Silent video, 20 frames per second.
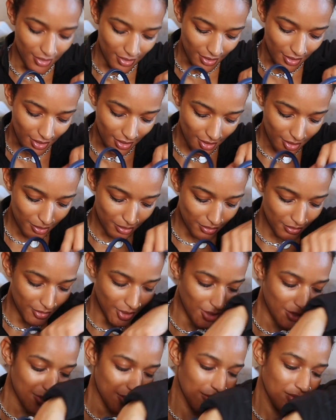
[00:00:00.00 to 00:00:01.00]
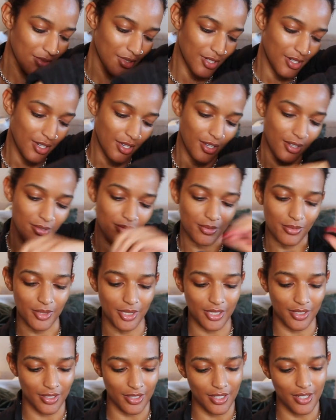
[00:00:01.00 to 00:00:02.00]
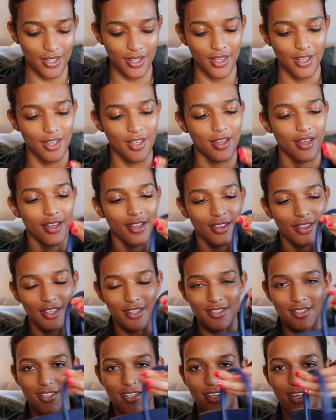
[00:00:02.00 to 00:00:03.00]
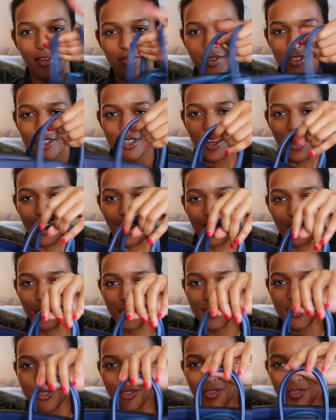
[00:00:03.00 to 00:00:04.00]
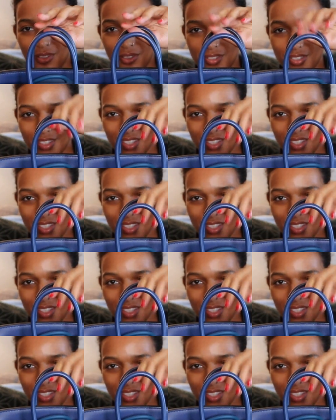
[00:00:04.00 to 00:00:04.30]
Also not really. They stick out the top, so there's